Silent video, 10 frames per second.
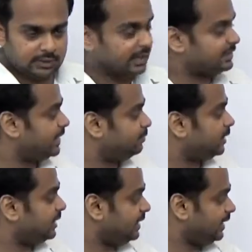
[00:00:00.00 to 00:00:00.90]
except
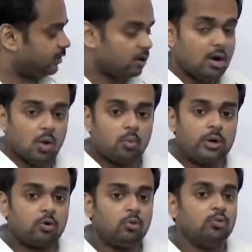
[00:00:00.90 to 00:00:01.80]
that here
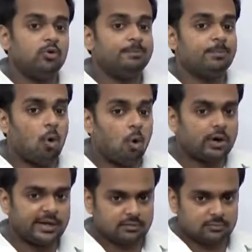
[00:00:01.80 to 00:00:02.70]
we're
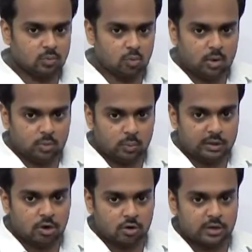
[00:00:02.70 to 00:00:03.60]
reporting what we
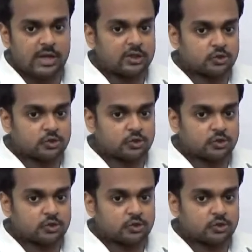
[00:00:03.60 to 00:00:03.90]
heard.